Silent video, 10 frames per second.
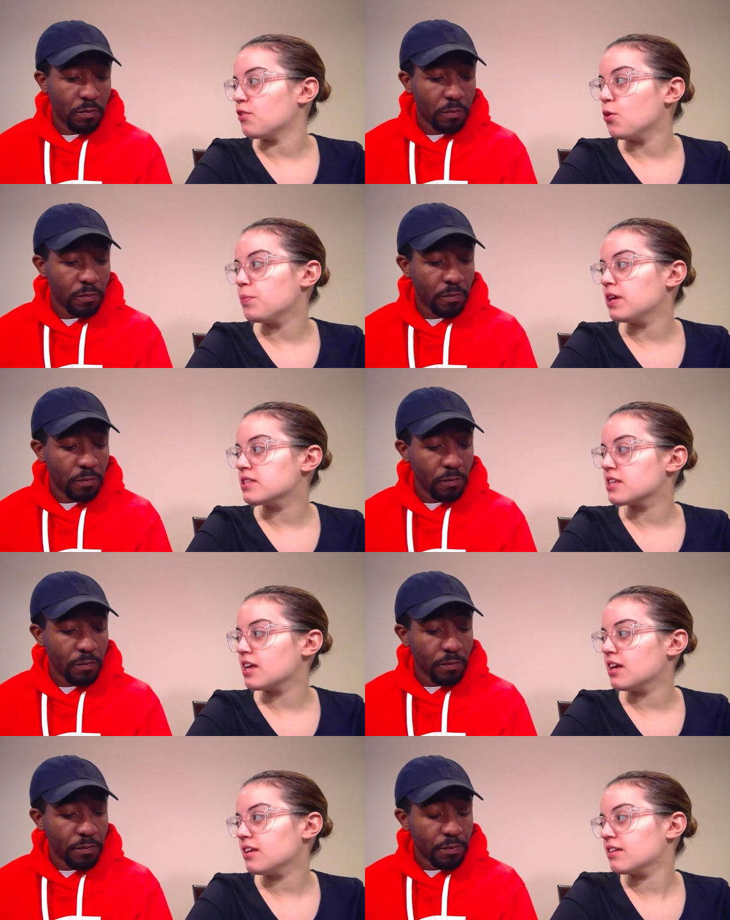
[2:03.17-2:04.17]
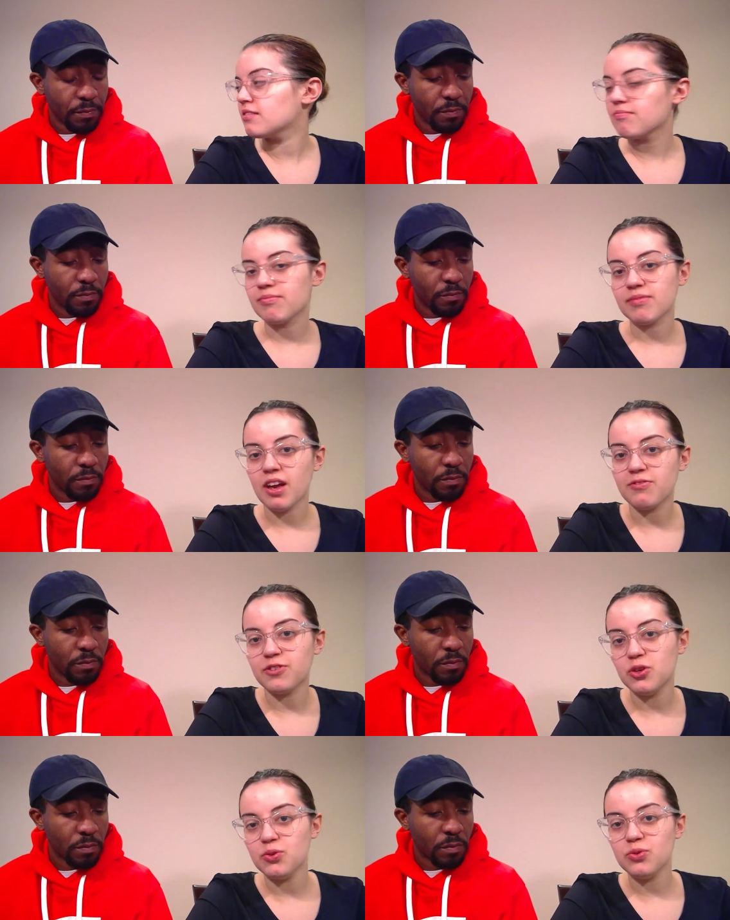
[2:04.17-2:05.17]
Speaker 1: hoping to get a
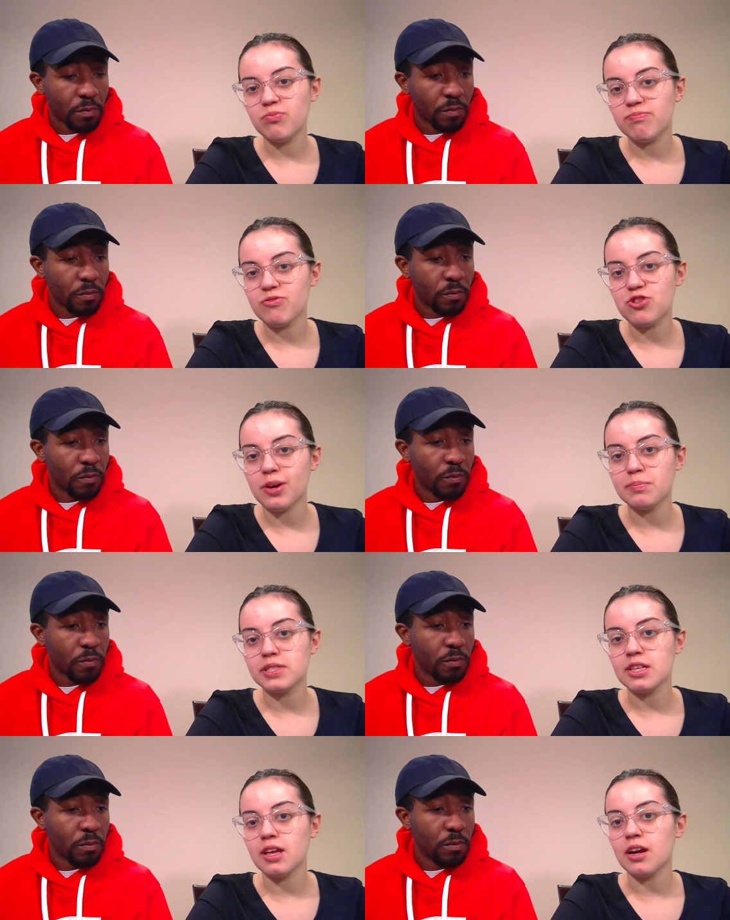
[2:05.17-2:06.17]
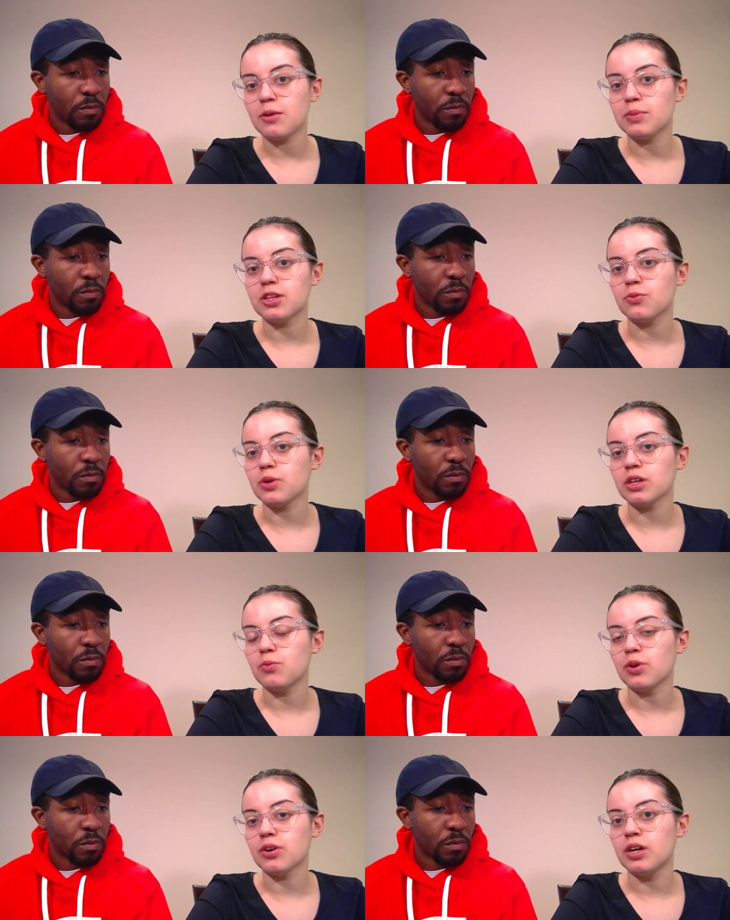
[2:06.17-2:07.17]
few jumps in there, but there really
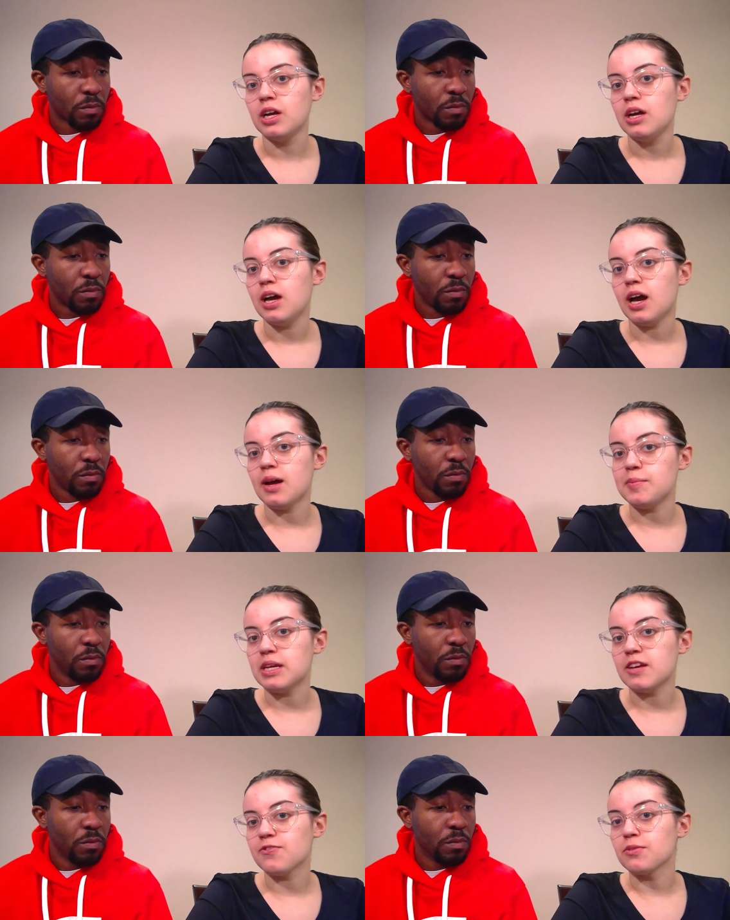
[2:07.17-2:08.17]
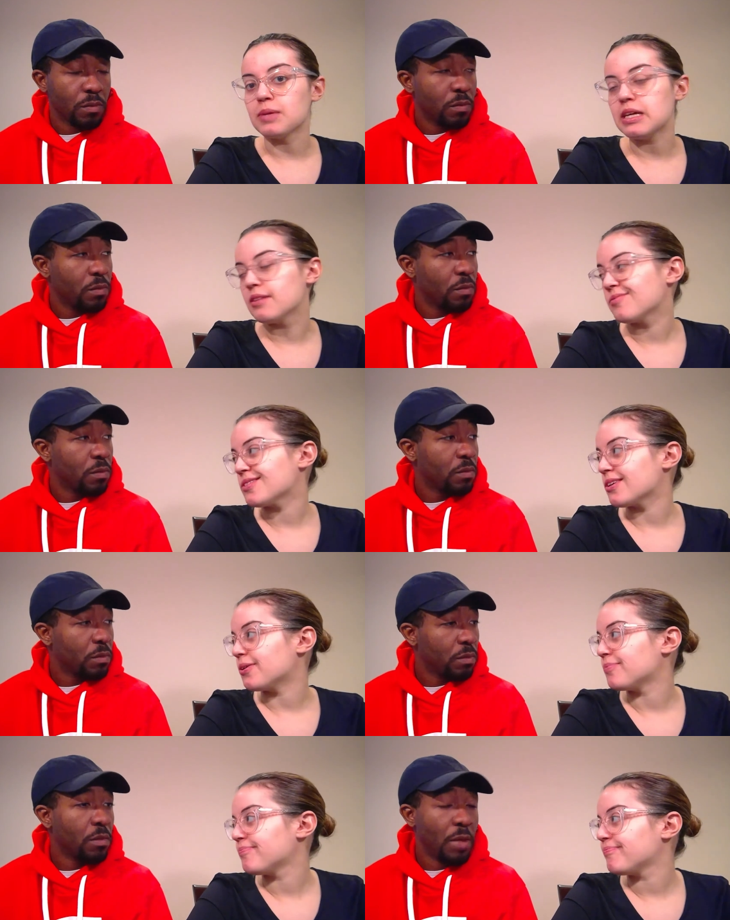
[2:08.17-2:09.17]
weren't um, any for me. So
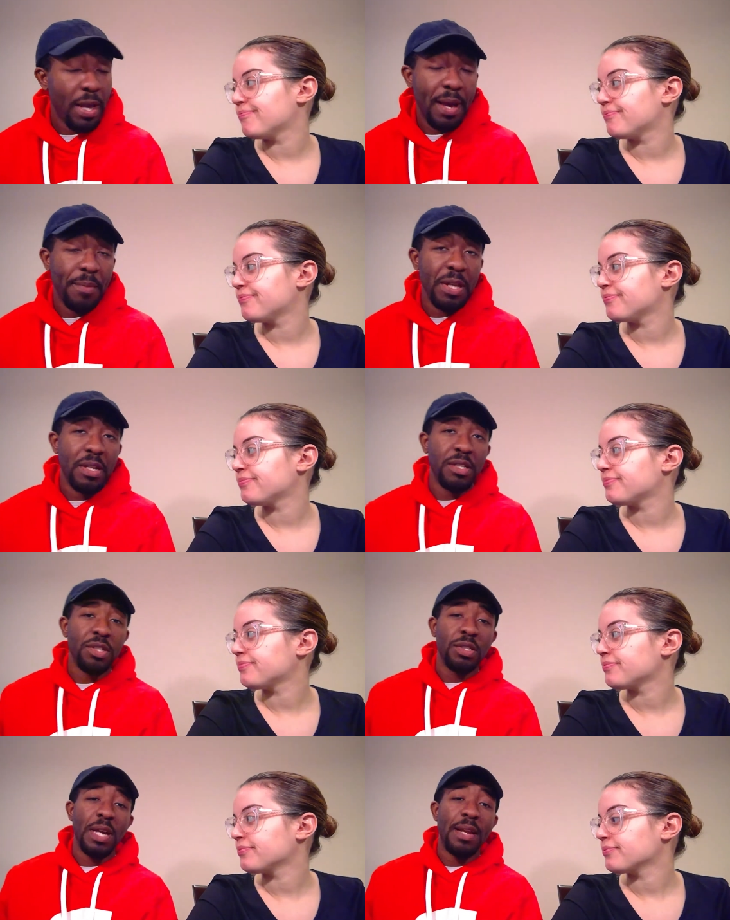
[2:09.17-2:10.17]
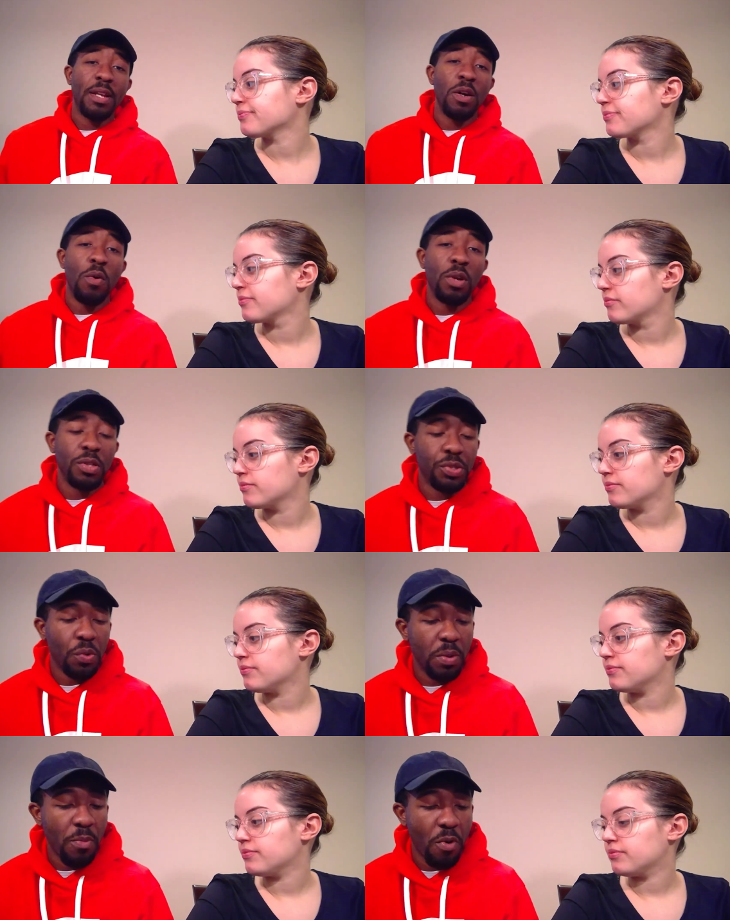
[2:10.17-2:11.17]
Speaker 2: yeah, I mean, and just kind of going on the
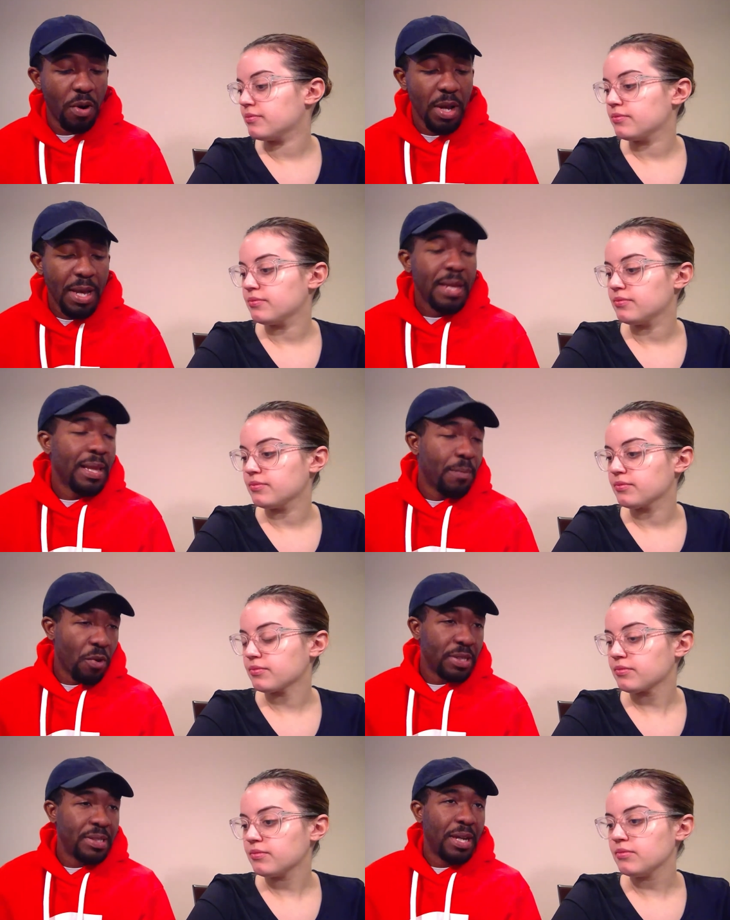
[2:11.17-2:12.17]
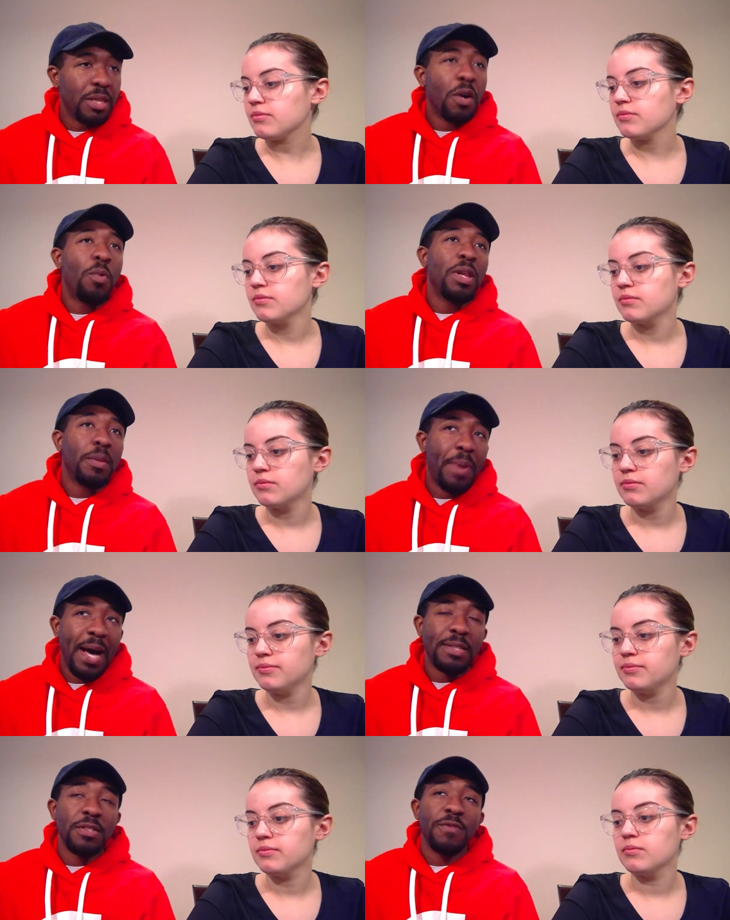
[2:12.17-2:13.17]
story more, like Morgan said, I thought one of the
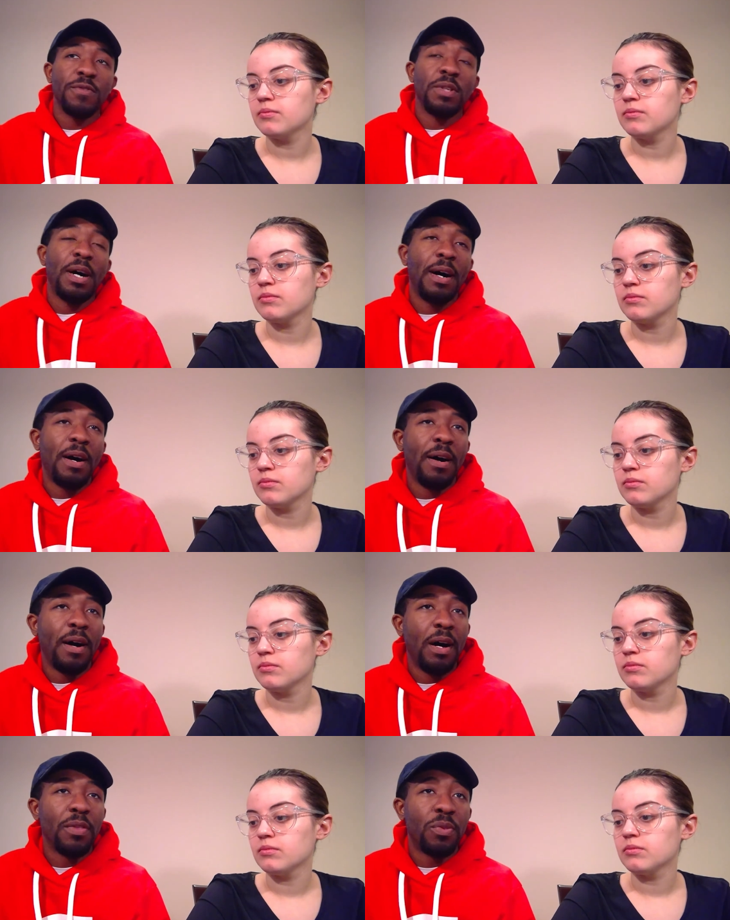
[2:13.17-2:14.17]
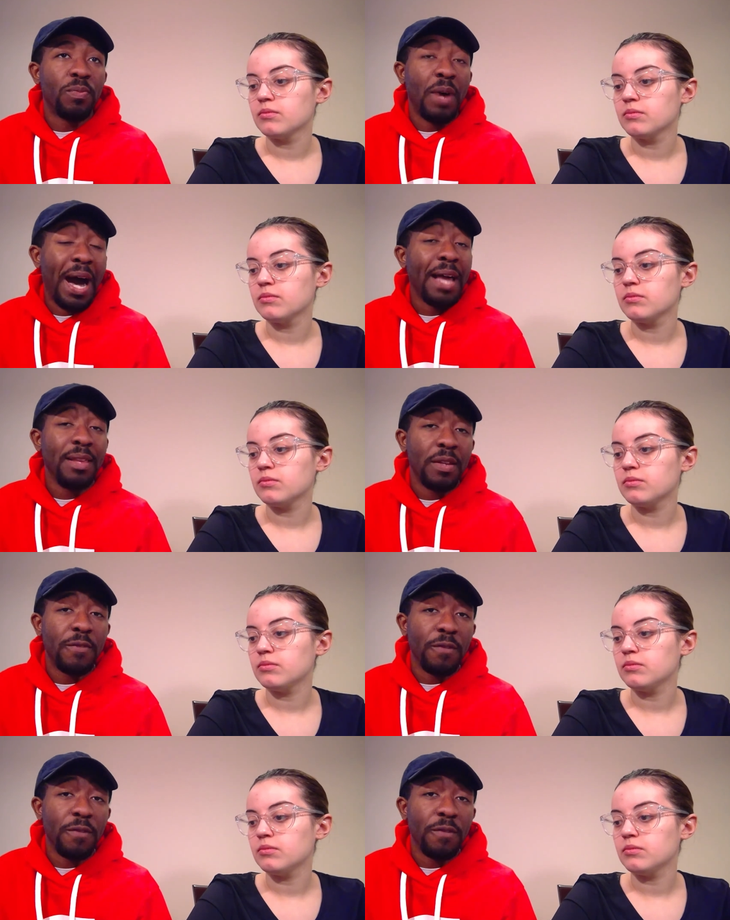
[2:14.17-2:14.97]
positive uh, uh, highlight of the